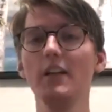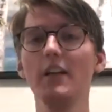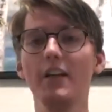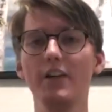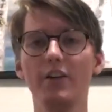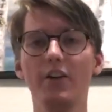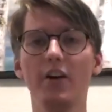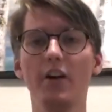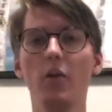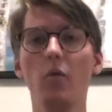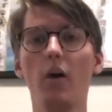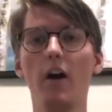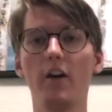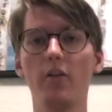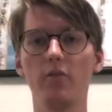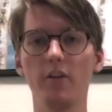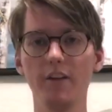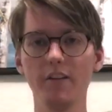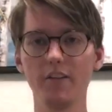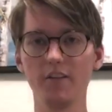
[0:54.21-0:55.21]
You're gonna wanna
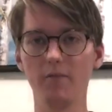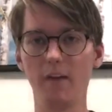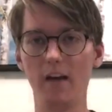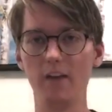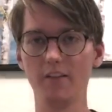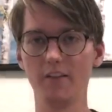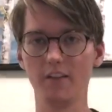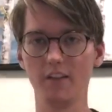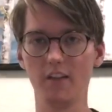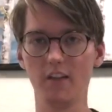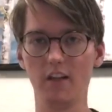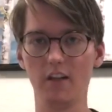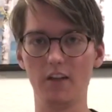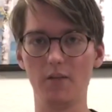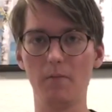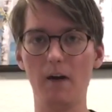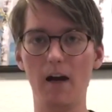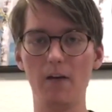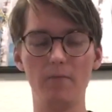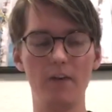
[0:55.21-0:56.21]
rinse them out to get all the
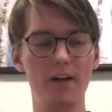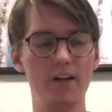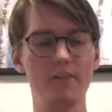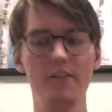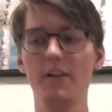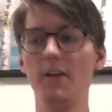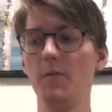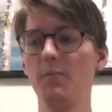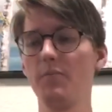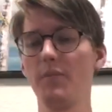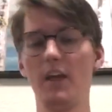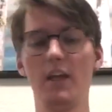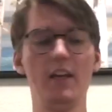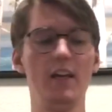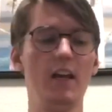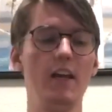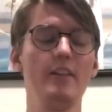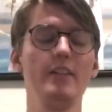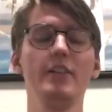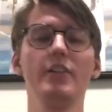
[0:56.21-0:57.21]
pop out of it,
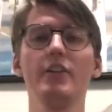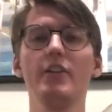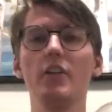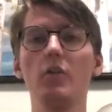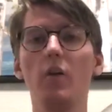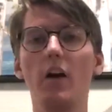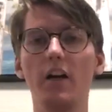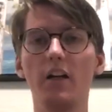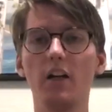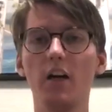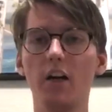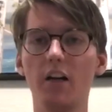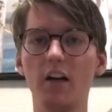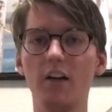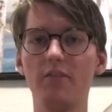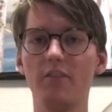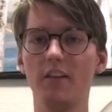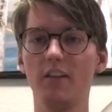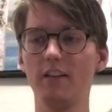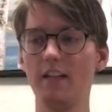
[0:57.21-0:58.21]
and then you're gonna wanna cut
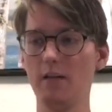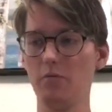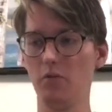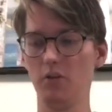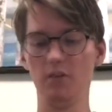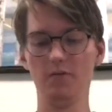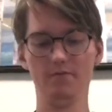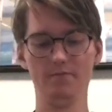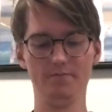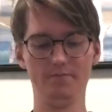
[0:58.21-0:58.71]
off the label.